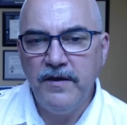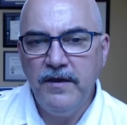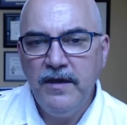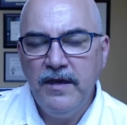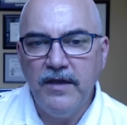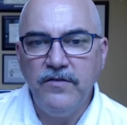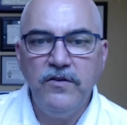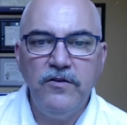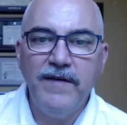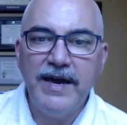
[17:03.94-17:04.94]
until you've
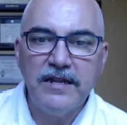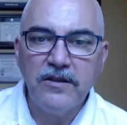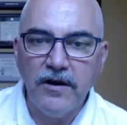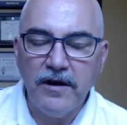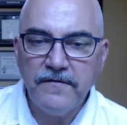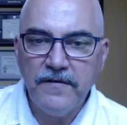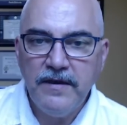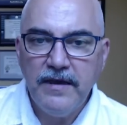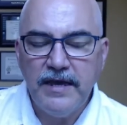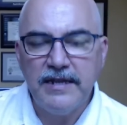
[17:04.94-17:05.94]
added coffee
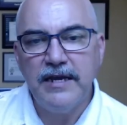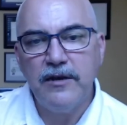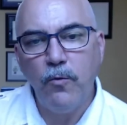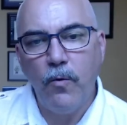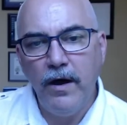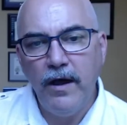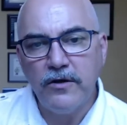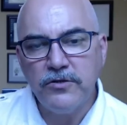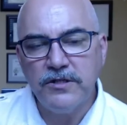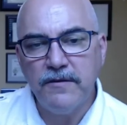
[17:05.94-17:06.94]
and added water to
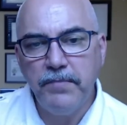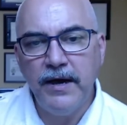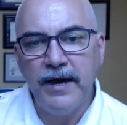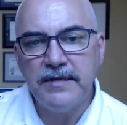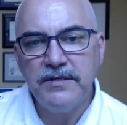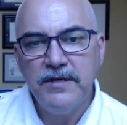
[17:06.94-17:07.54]
the pot.